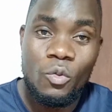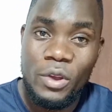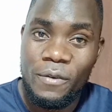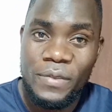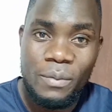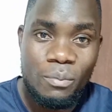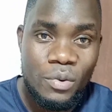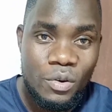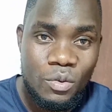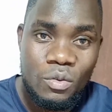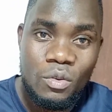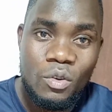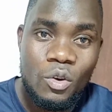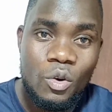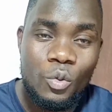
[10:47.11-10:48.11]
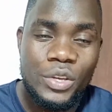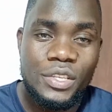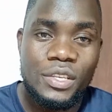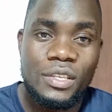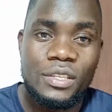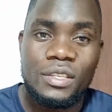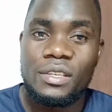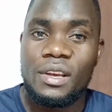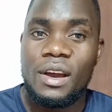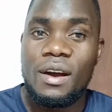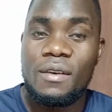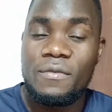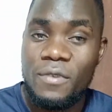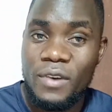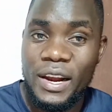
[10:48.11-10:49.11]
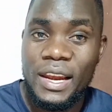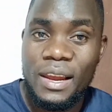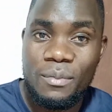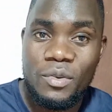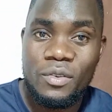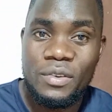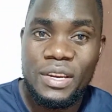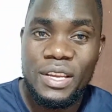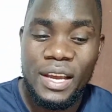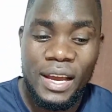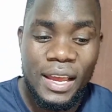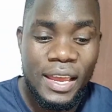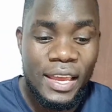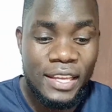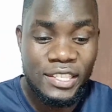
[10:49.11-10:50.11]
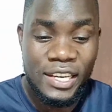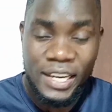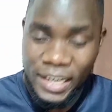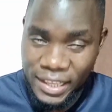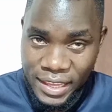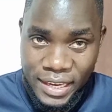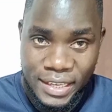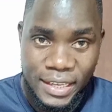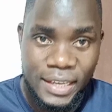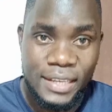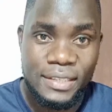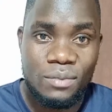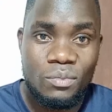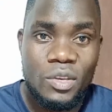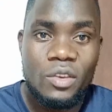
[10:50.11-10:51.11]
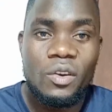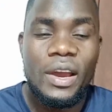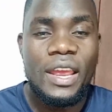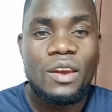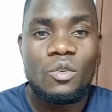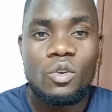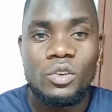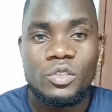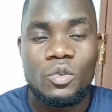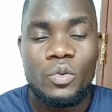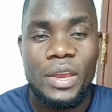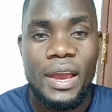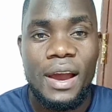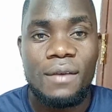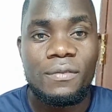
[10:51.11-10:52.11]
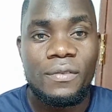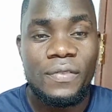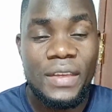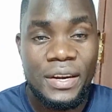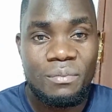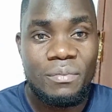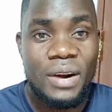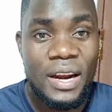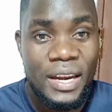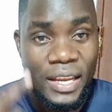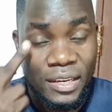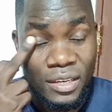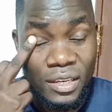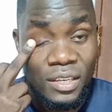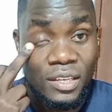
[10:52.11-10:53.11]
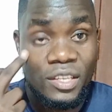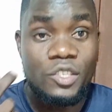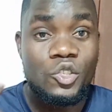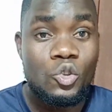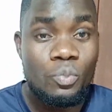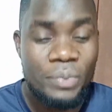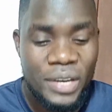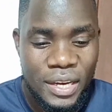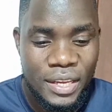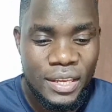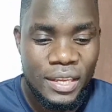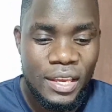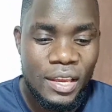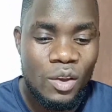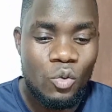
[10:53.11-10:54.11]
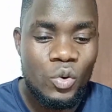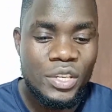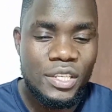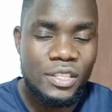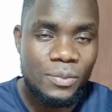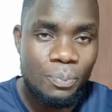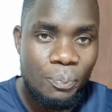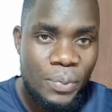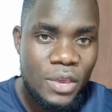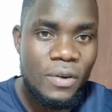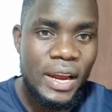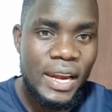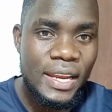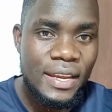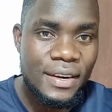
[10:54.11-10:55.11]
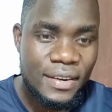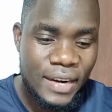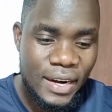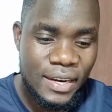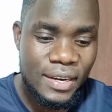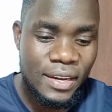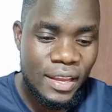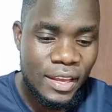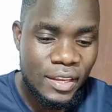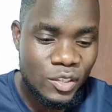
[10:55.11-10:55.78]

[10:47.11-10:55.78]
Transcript: We have the blue, which is for Raila Amolo Odinga, generally the entire Azimio, and also we have the rebranded Jubilee, which is purely red.